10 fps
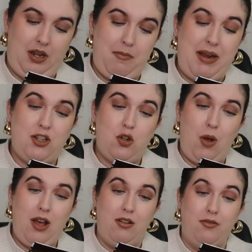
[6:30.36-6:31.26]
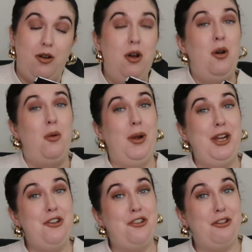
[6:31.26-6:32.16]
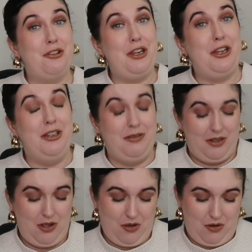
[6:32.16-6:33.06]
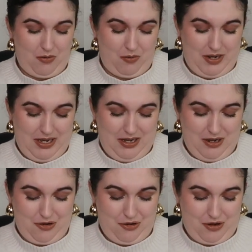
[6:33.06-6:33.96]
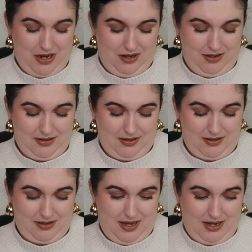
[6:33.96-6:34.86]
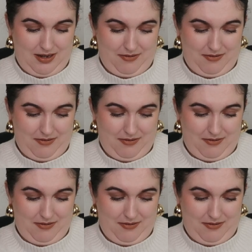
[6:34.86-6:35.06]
Makes 12. We shall see. We shall see.